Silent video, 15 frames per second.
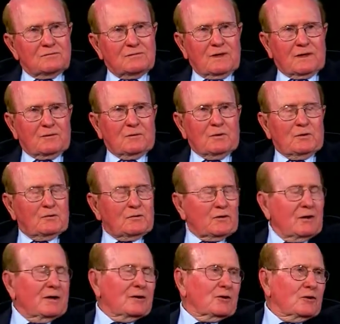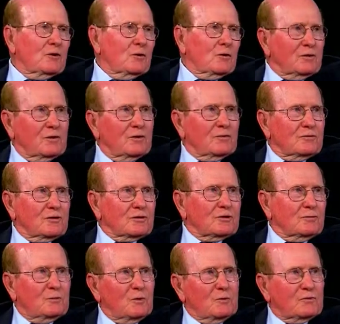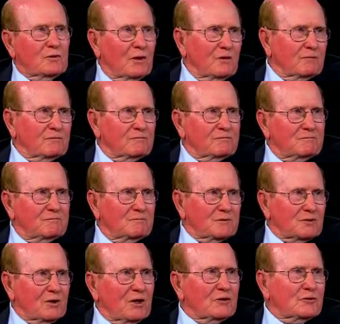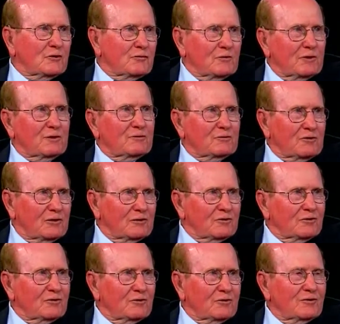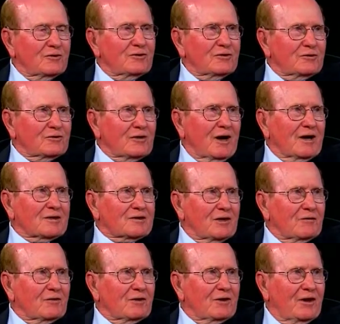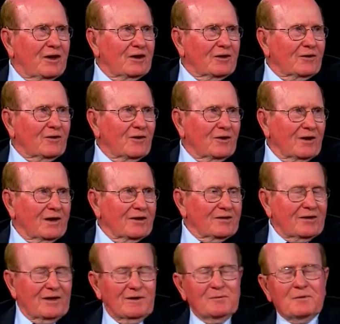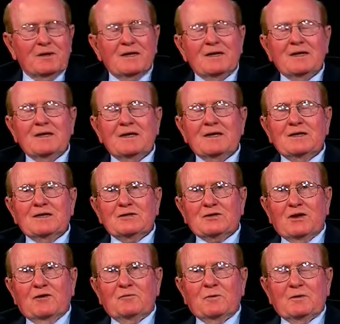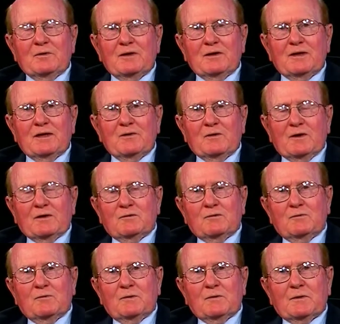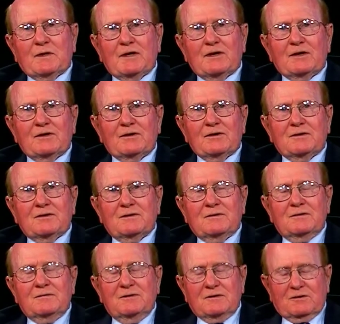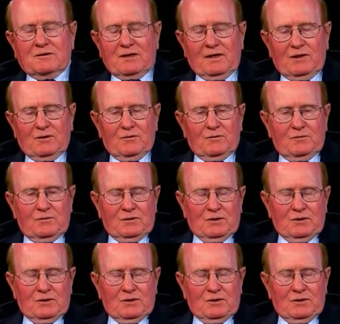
like we were trained to do, you know, took your boots off, massage your feet, changed yeah, your, your, socks, every on. day, and all that time, stuff. But anyway, when we got into this town